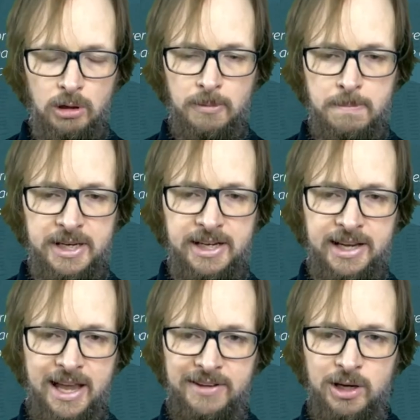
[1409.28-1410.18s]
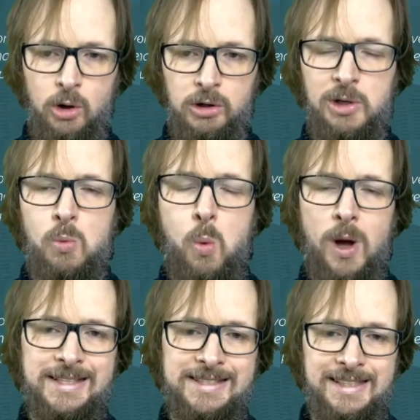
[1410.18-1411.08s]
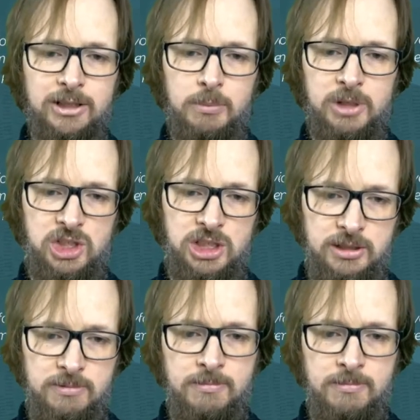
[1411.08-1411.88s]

meaning having only one single machine.